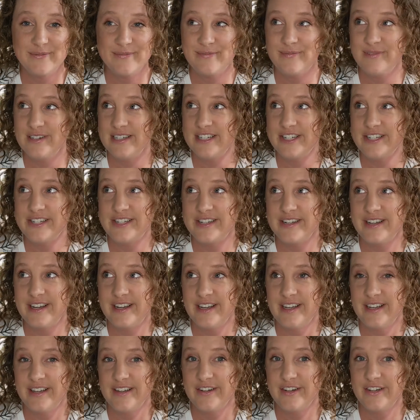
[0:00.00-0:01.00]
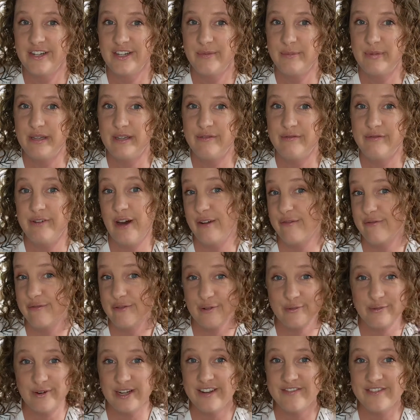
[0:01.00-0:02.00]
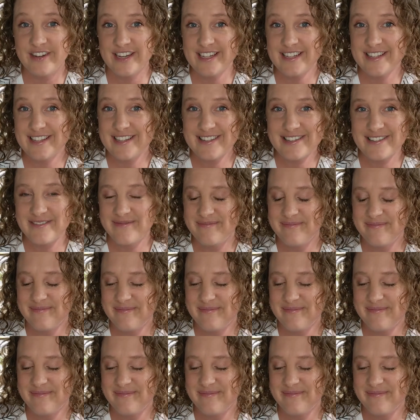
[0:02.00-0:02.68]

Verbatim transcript: which could be fun for one of us.